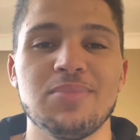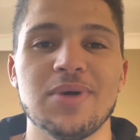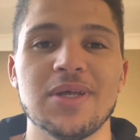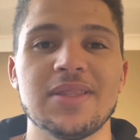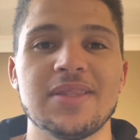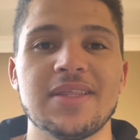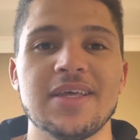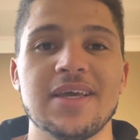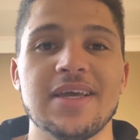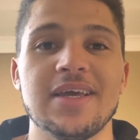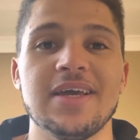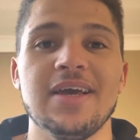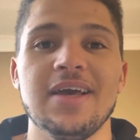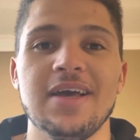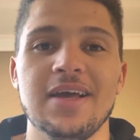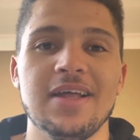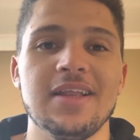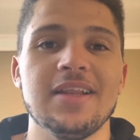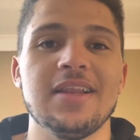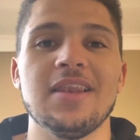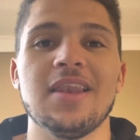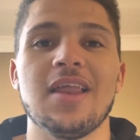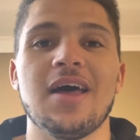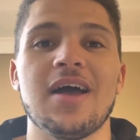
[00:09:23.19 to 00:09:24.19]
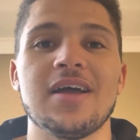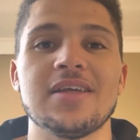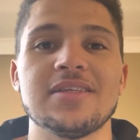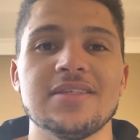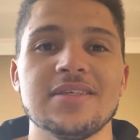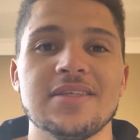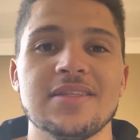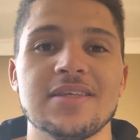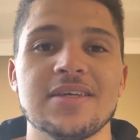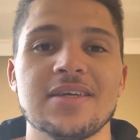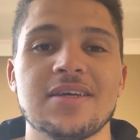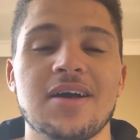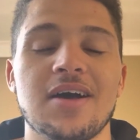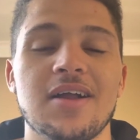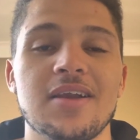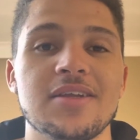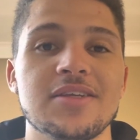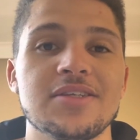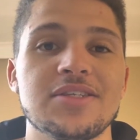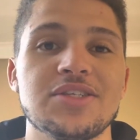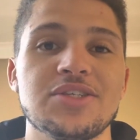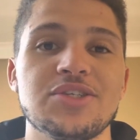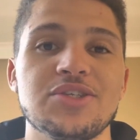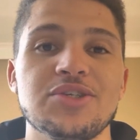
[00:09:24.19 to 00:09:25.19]
but their lines and their
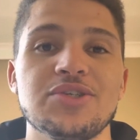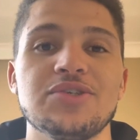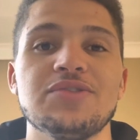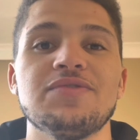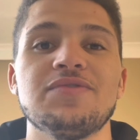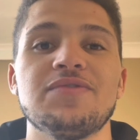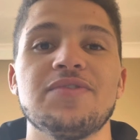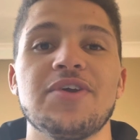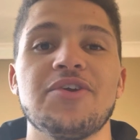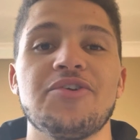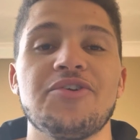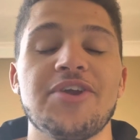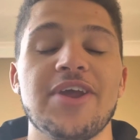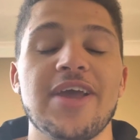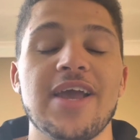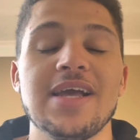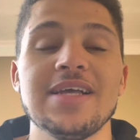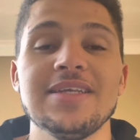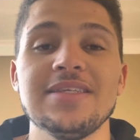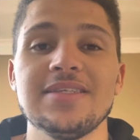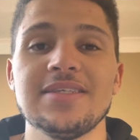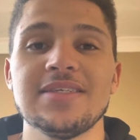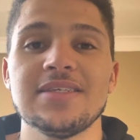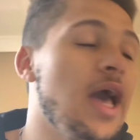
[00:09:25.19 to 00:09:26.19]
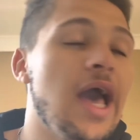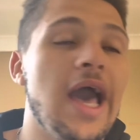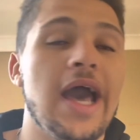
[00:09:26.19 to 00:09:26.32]
colors do variate.